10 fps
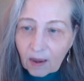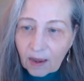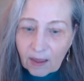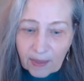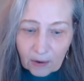
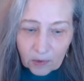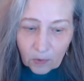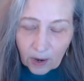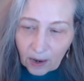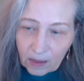And that was
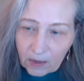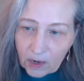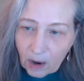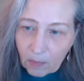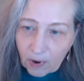where I got the
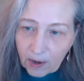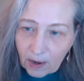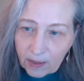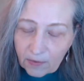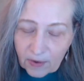job
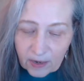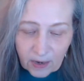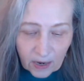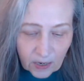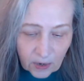working on the
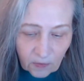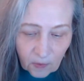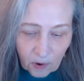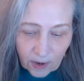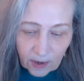Fantastic
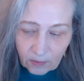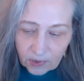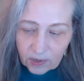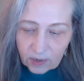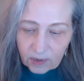Four. And they
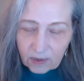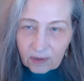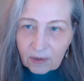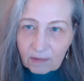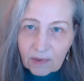were
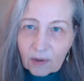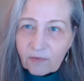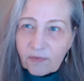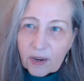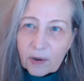
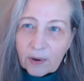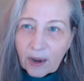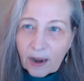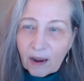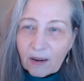still
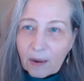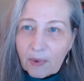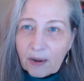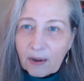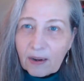figuring out, I
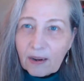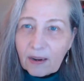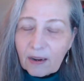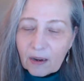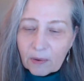mean,
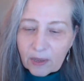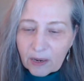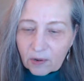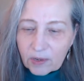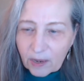he didn't
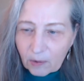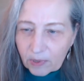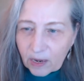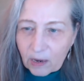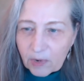really understand
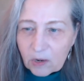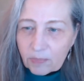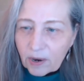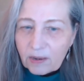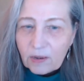what the
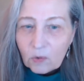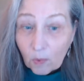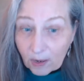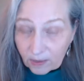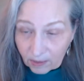animation process
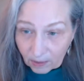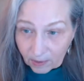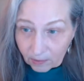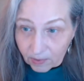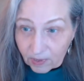was. So
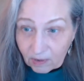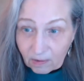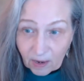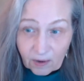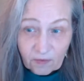he was
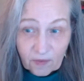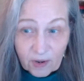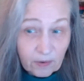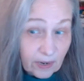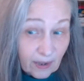still kind of
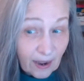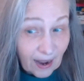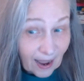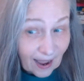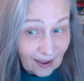figuring
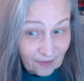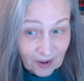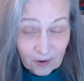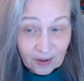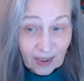that
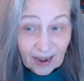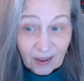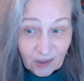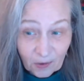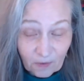
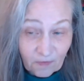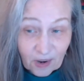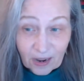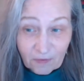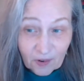out. So
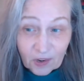at